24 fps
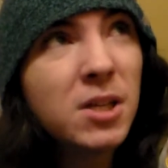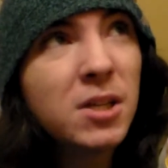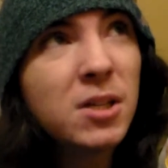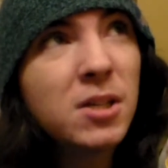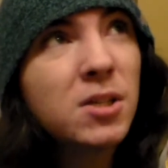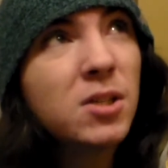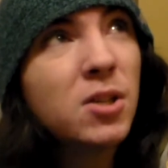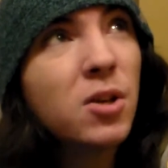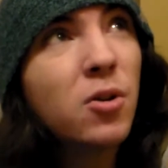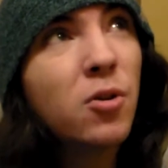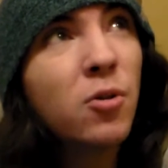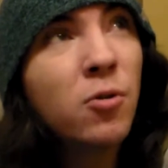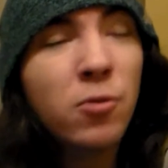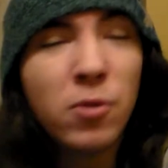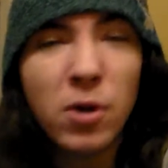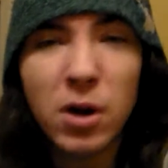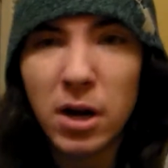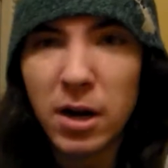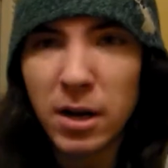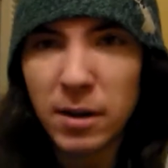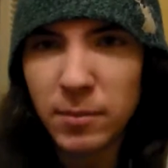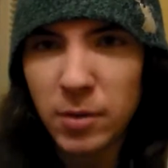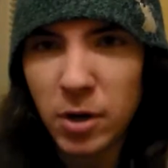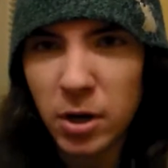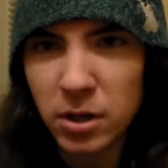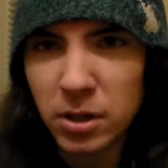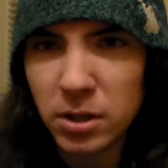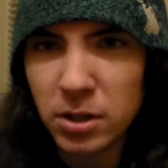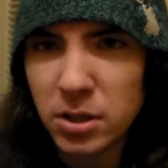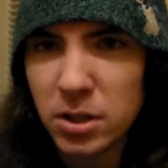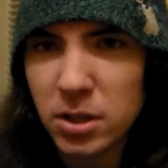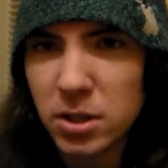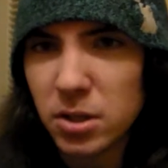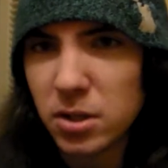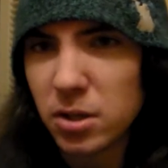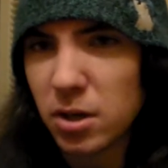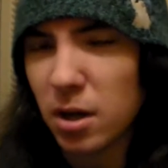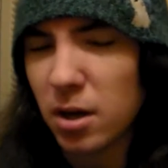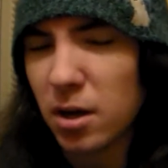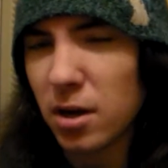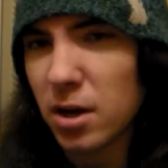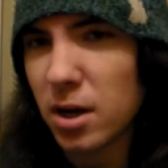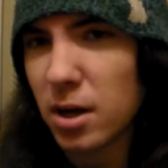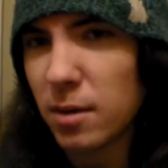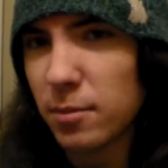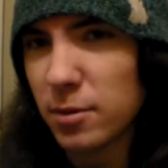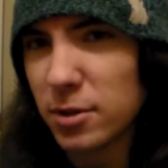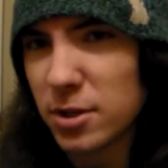So I'm on a
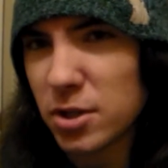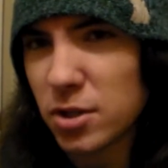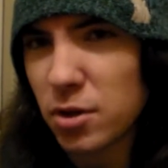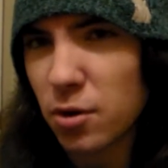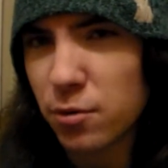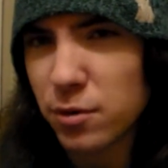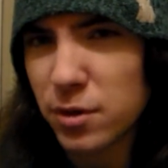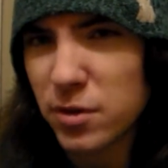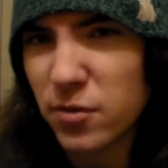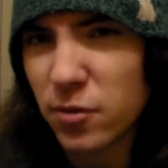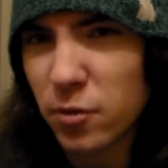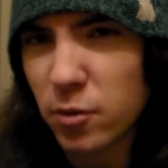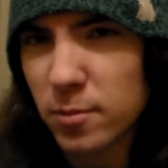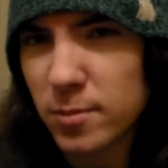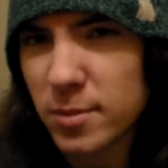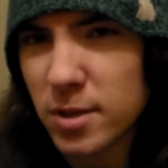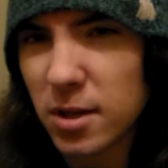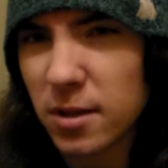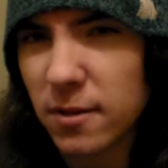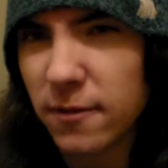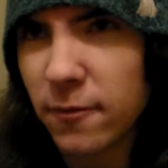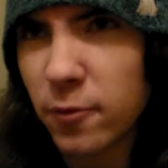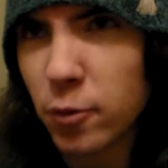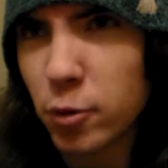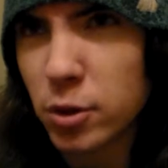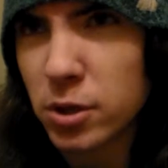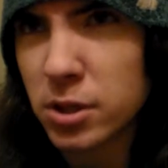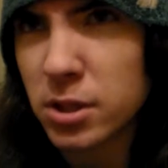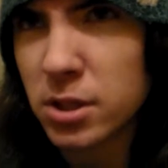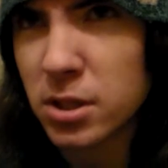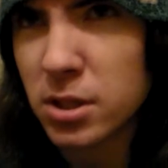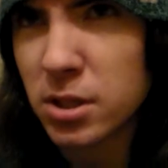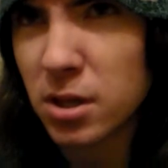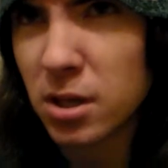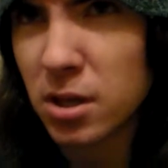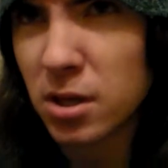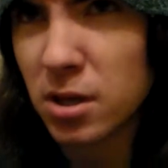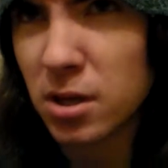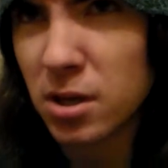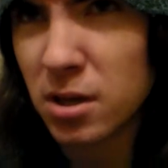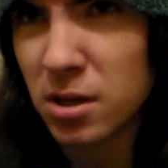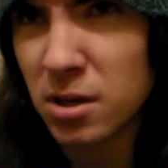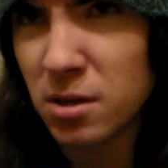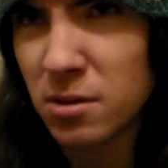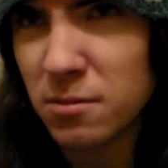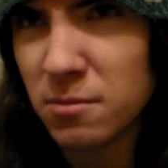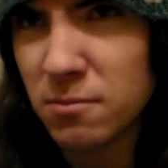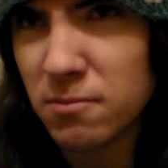couple of Star Wars forums on the
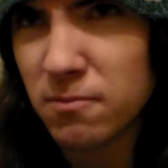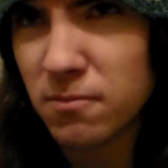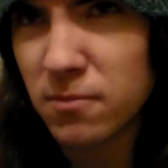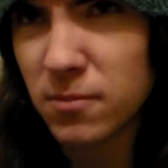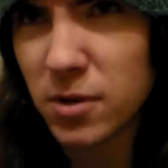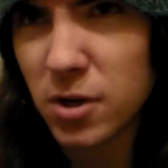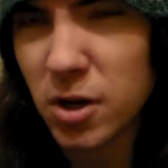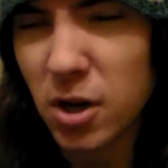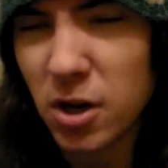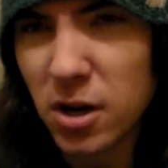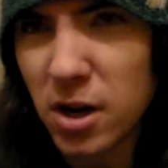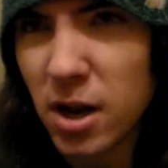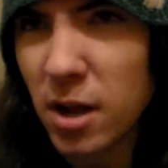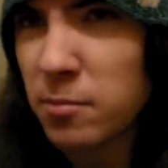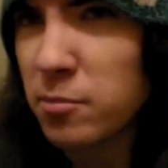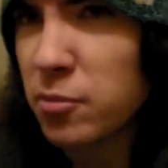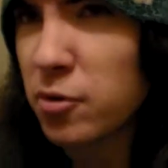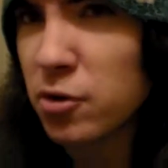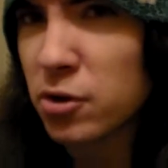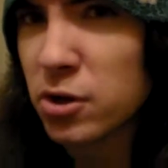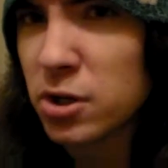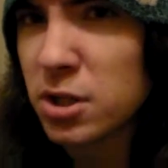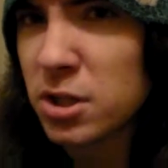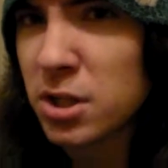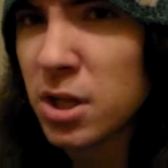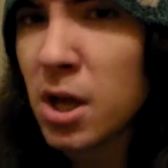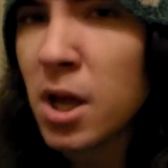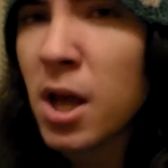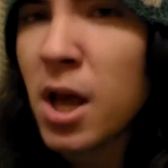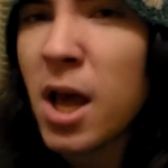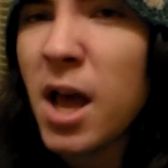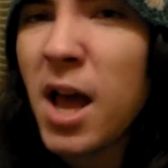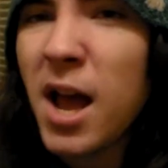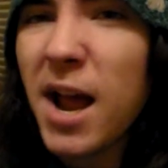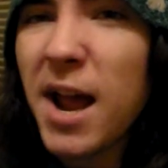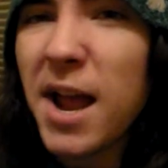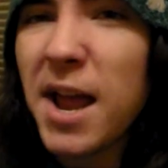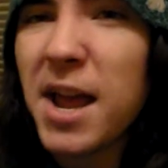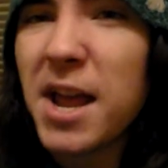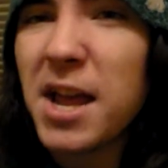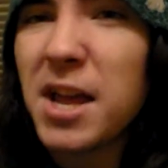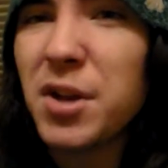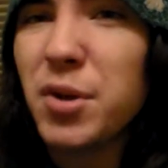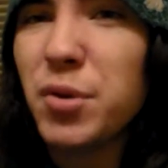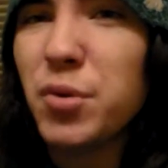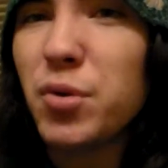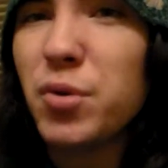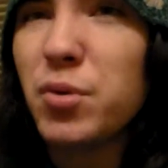Force.net boards,
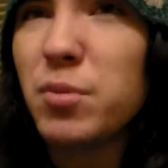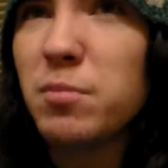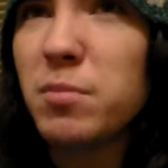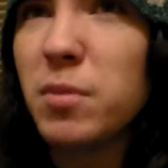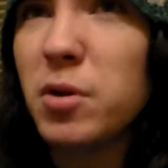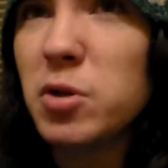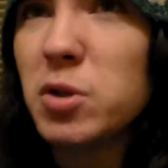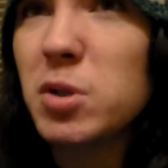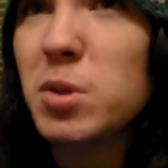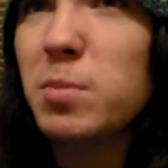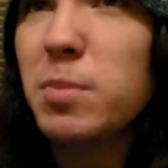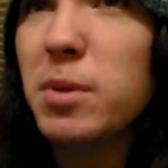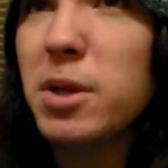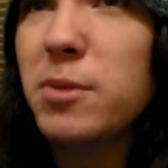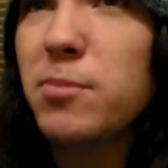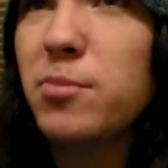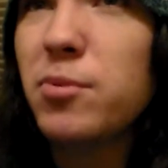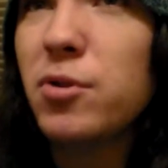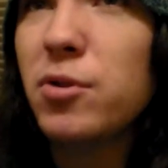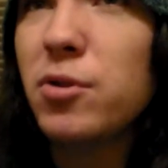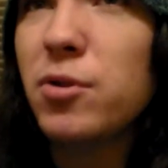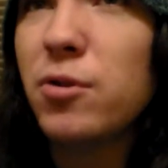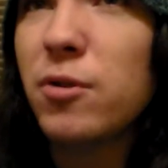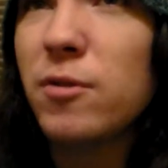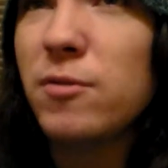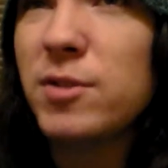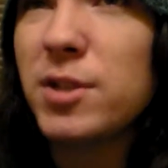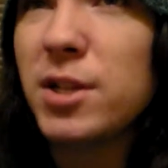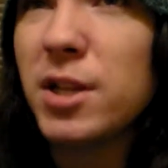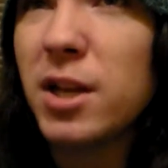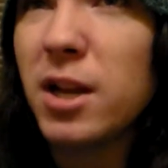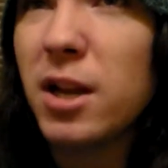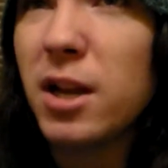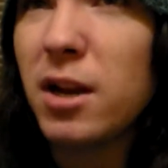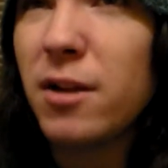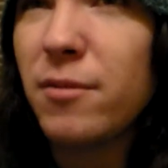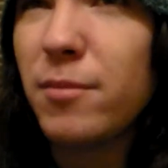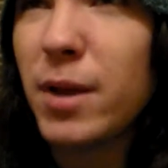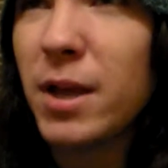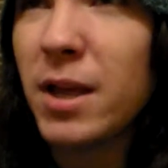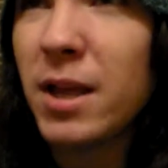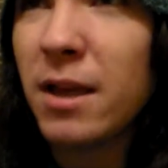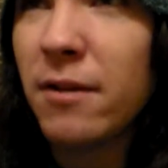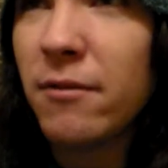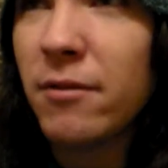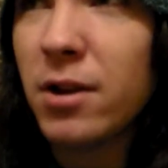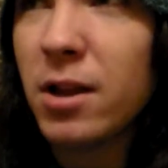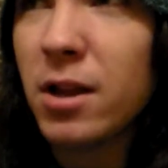and most people who've seen it have been
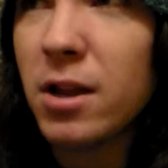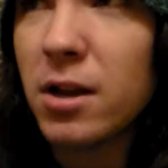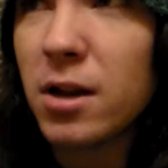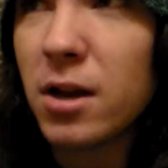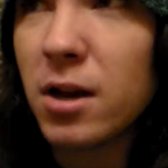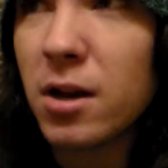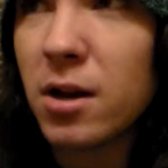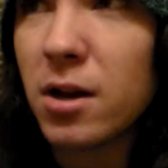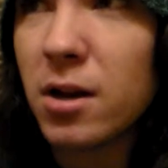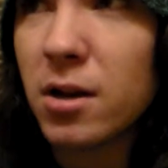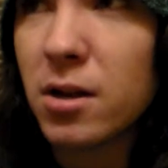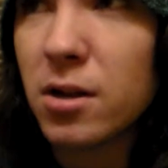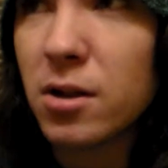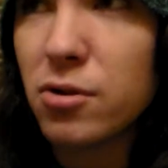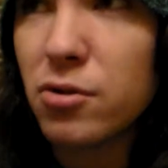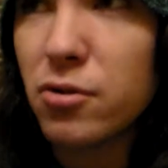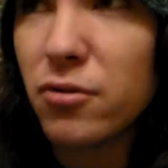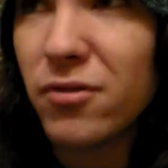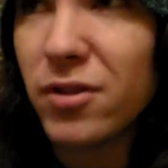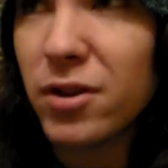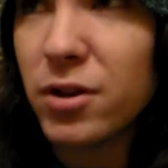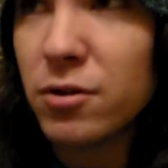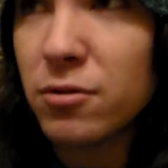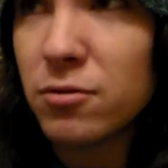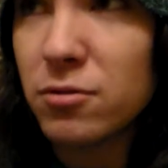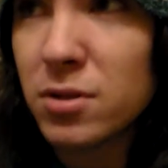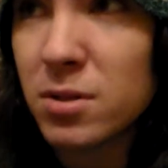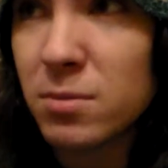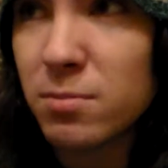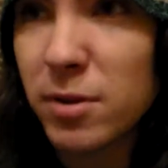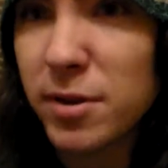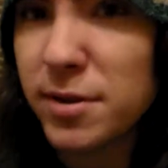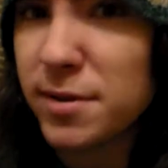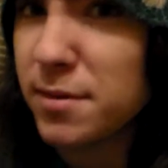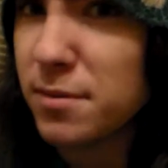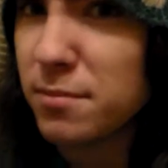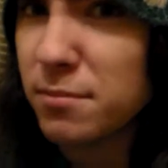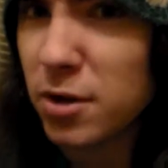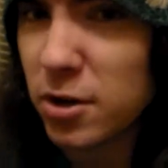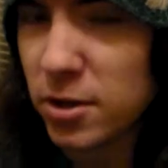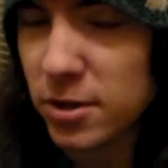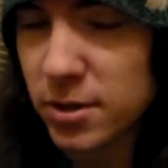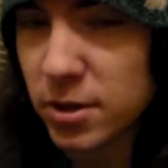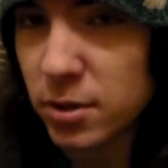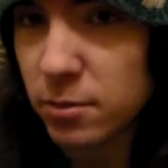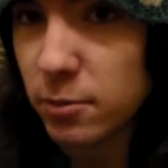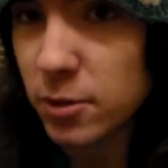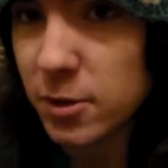giving it good reviews, but
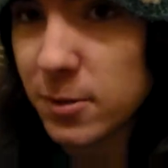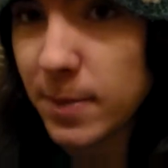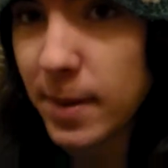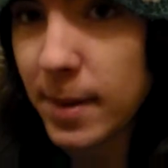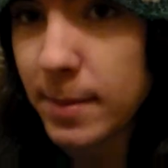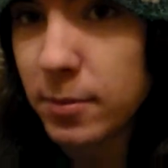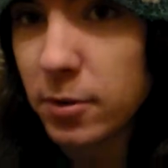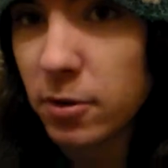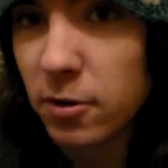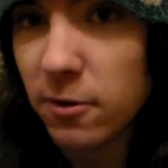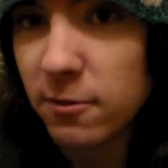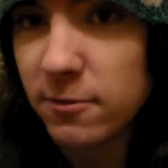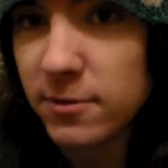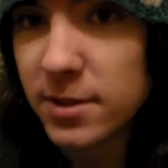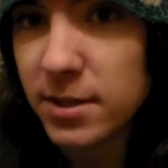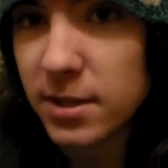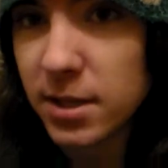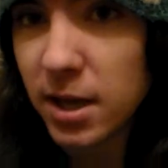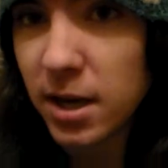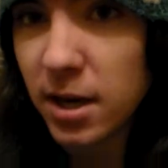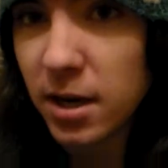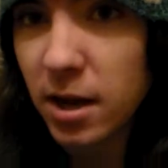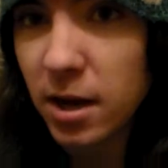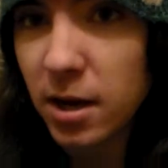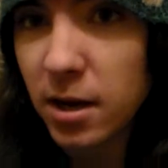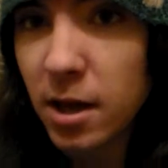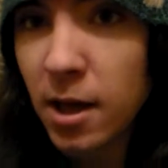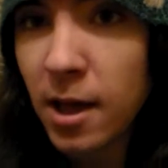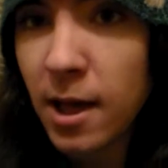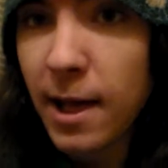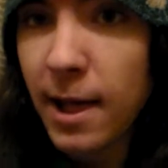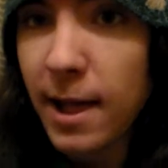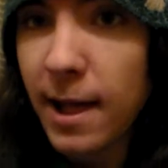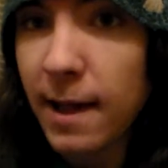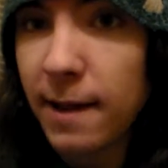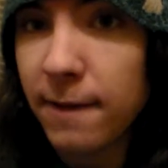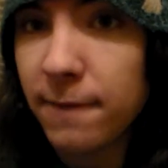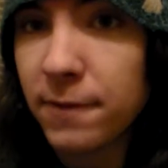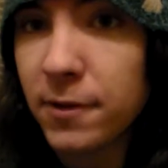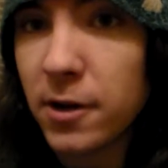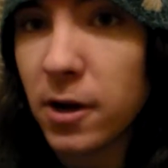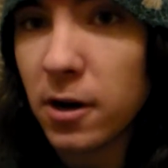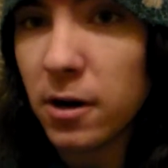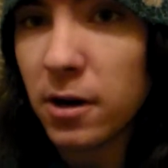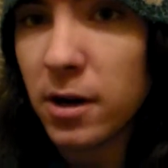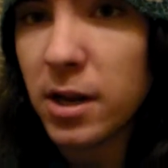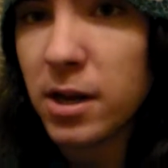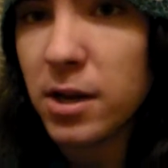also most people who've seen it have
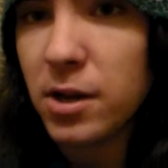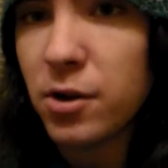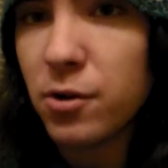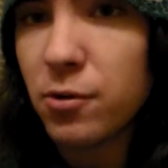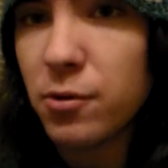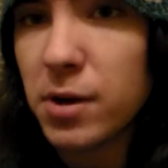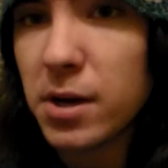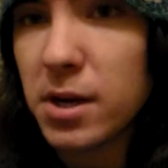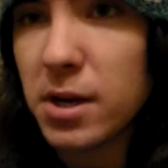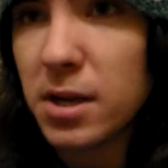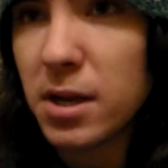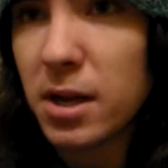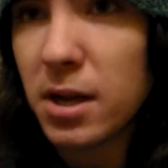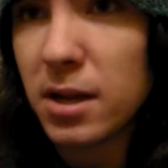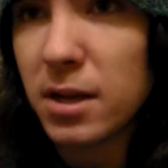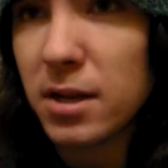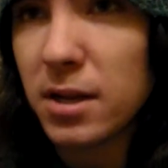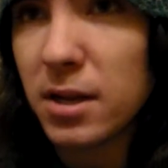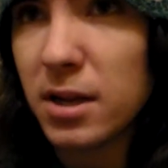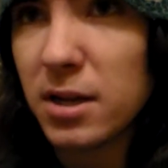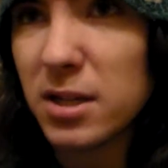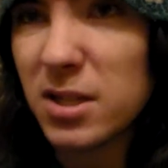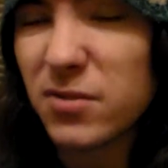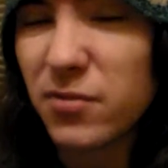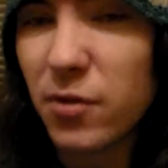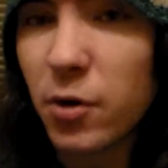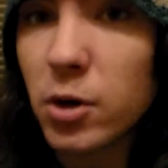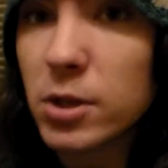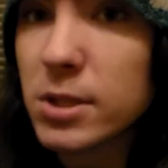gone into it, as far